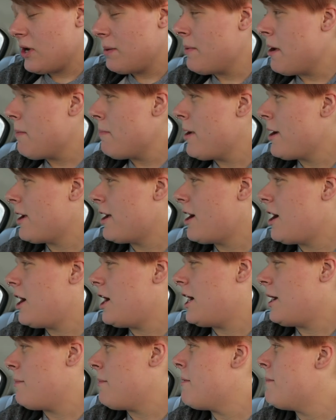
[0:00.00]
So I'm in my
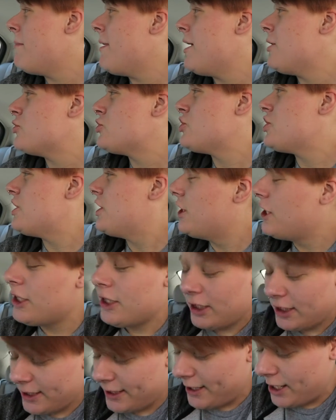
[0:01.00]
car, and I'm about
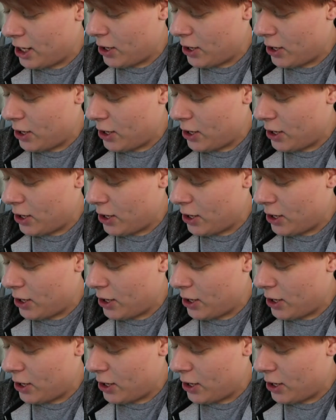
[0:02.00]
to